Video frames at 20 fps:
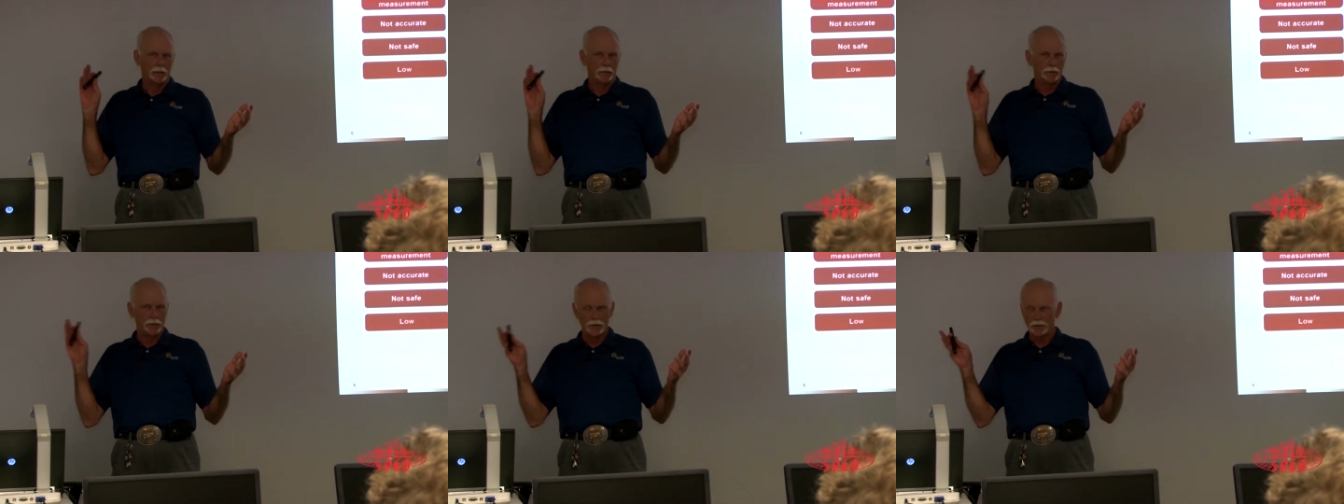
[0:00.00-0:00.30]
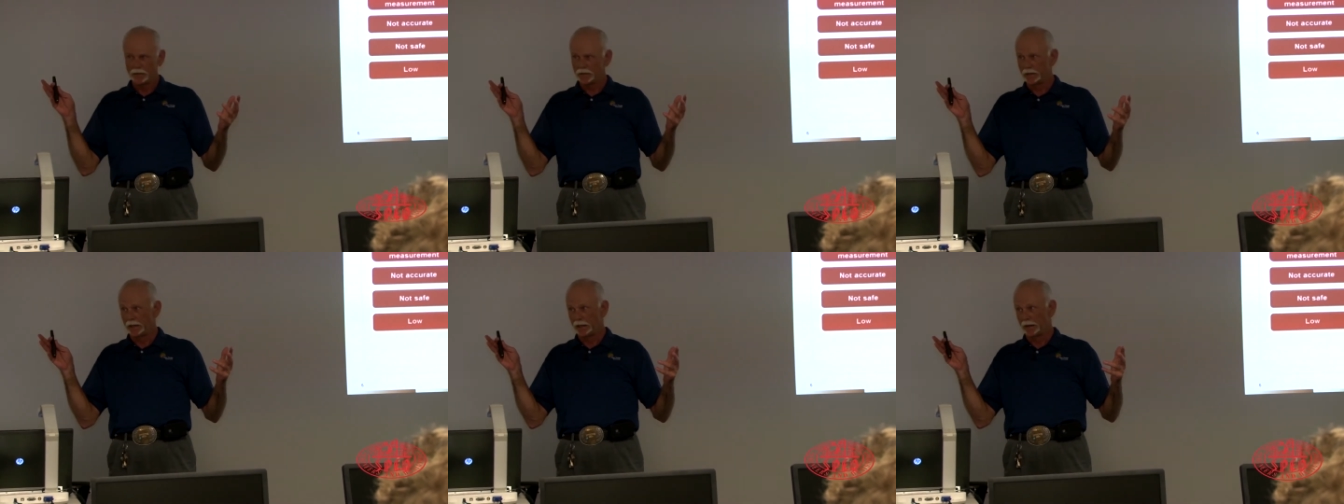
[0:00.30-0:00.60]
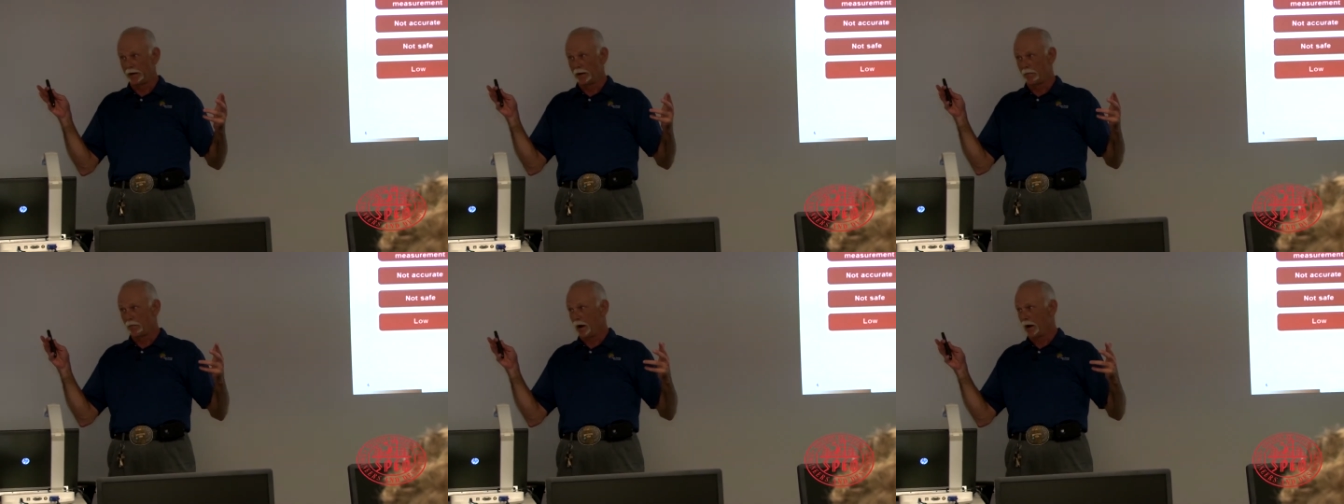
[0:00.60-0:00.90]
Houston
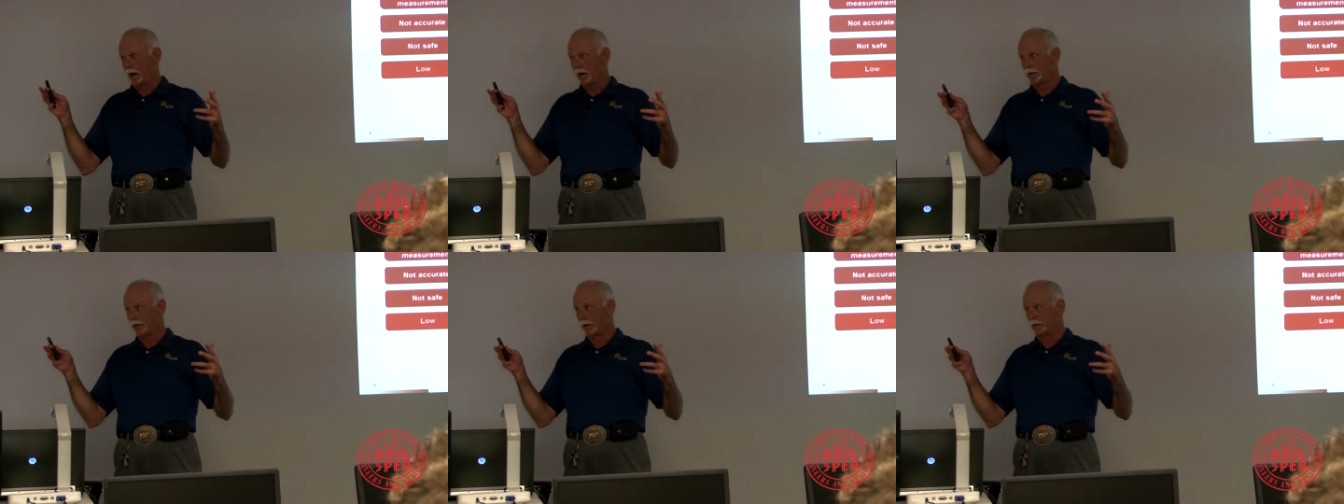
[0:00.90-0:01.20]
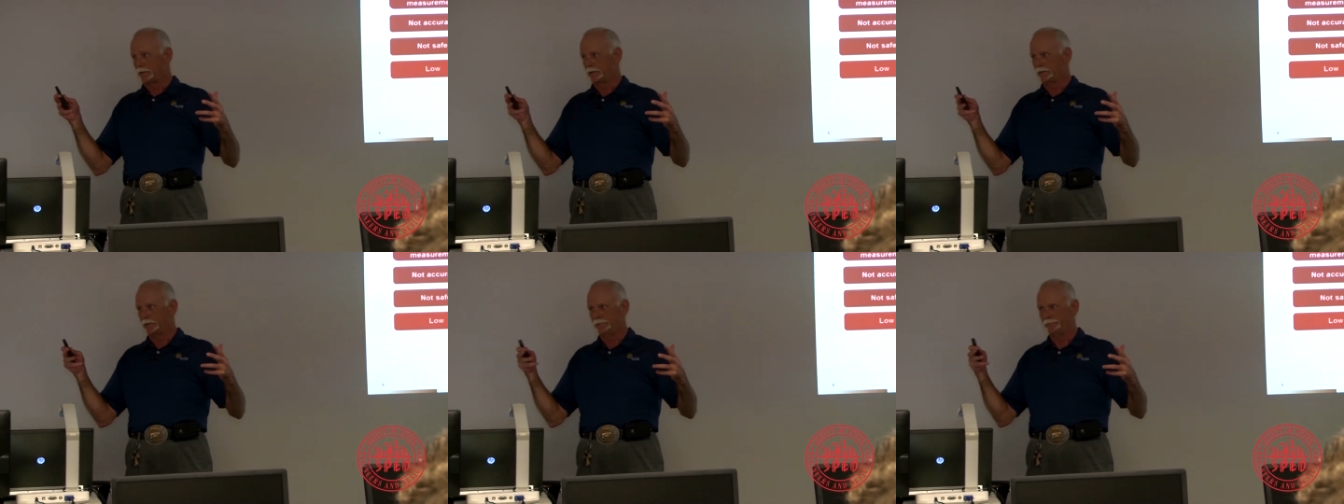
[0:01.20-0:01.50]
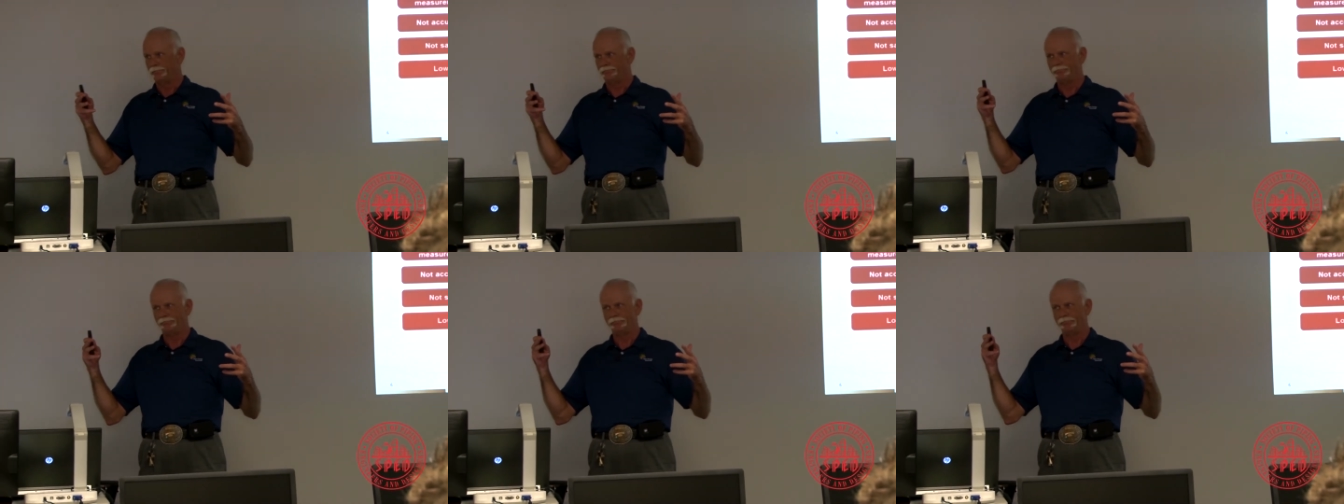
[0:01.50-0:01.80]
area market,
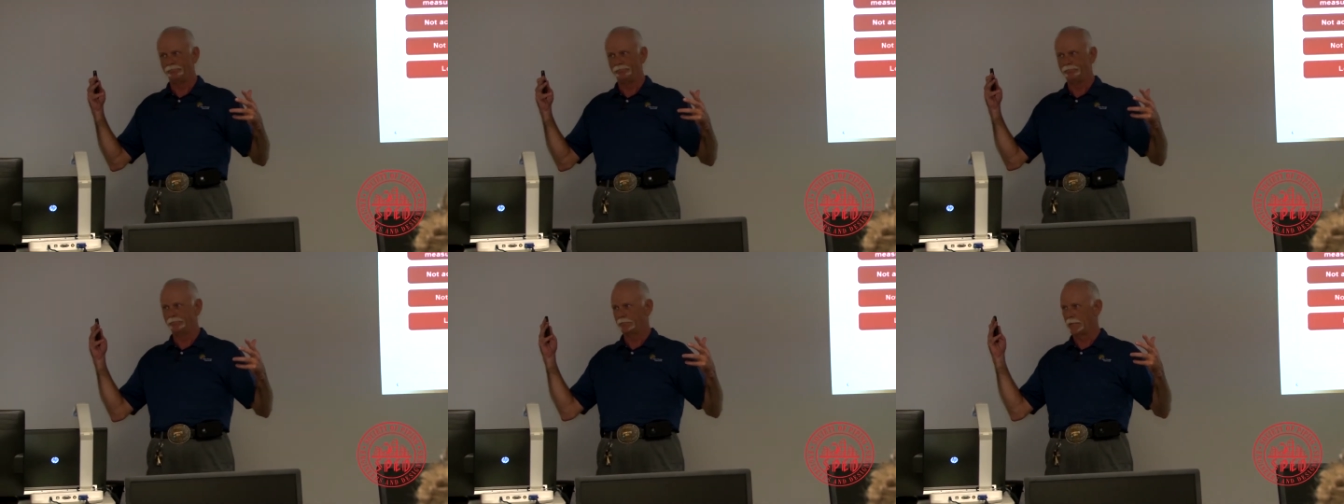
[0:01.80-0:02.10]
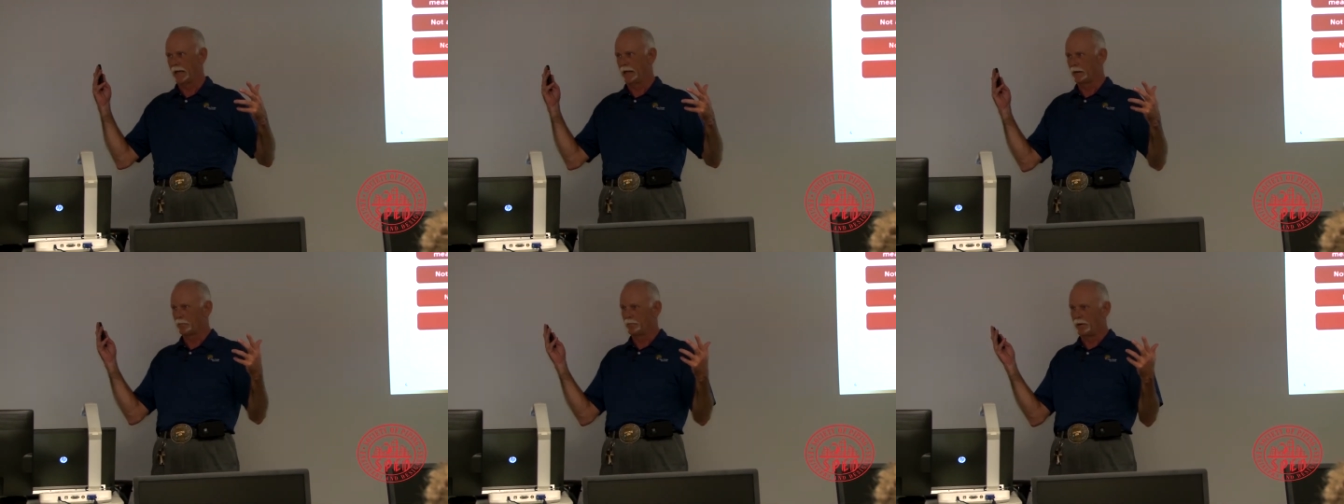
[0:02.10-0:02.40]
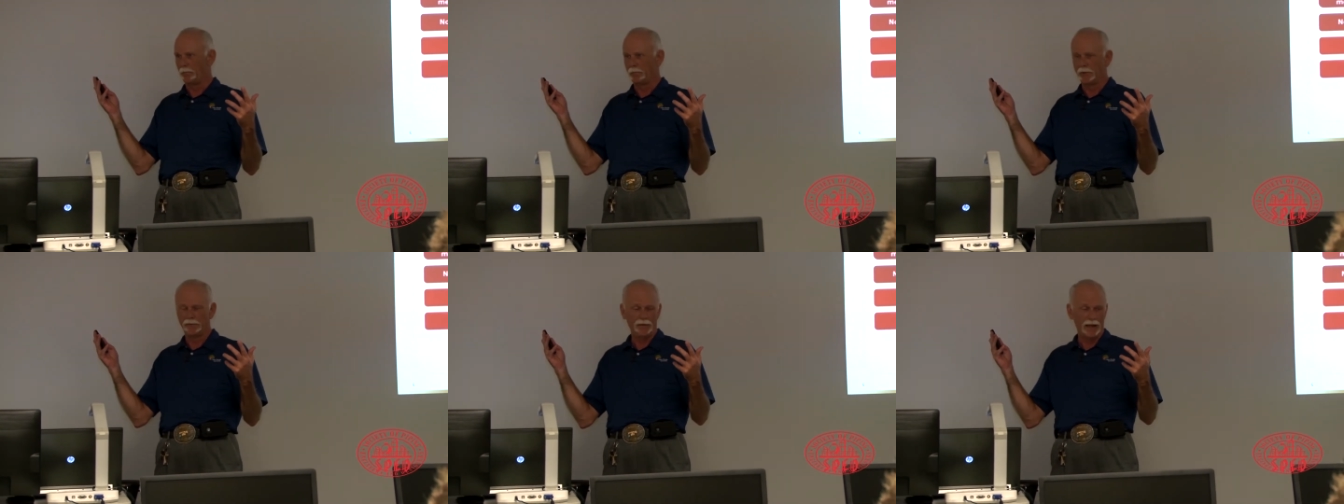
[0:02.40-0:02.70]
I could probably